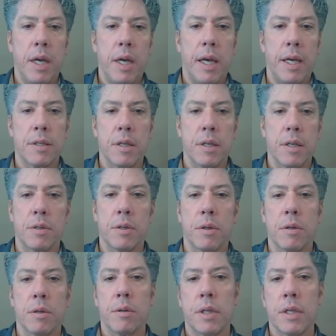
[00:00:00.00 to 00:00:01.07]
a
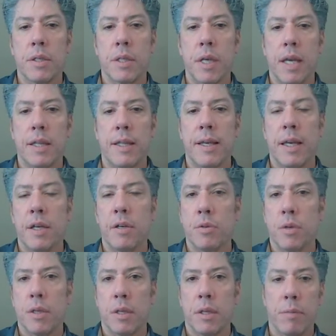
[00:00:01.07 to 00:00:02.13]
sensor that is at the
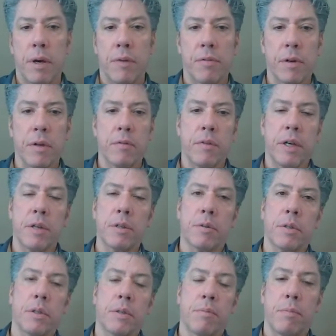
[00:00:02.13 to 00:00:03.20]
entry to the buffer conveyor. So
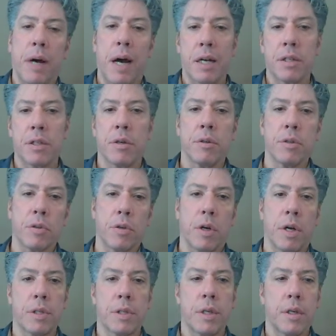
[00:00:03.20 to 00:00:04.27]
as a box goes
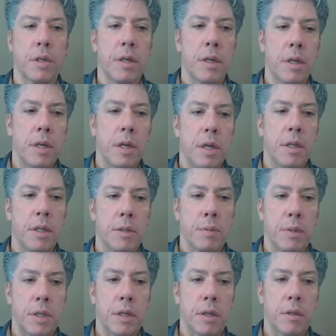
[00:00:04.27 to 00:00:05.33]
across here, this
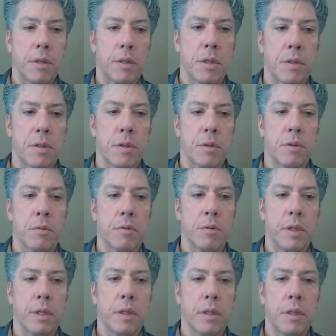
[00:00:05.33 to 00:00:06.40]
particular sensor
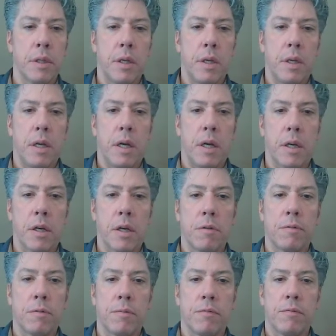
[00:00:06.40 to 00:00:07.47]
will uh, go
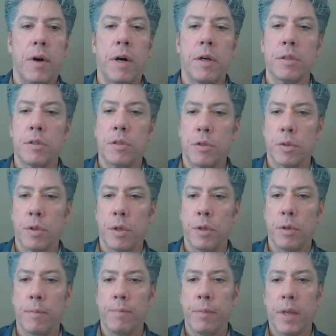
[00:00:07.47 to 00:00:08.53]
from false to
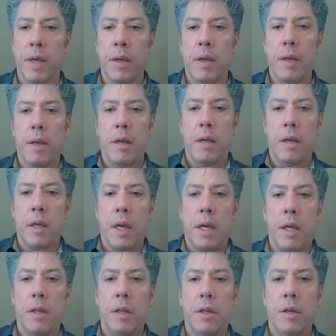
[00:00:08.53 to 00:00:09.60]
true.
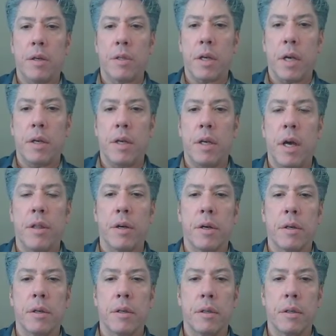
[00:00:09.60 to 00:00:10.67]
And then there's
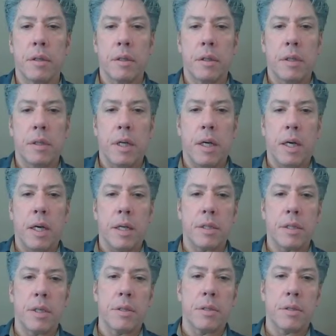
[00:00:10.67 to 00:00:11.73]
another uh,
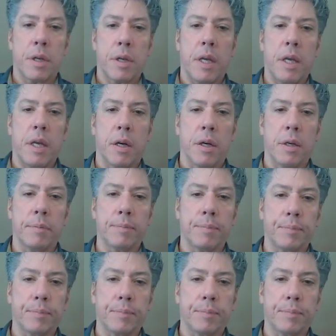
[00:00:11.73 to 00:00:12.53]
sensor here.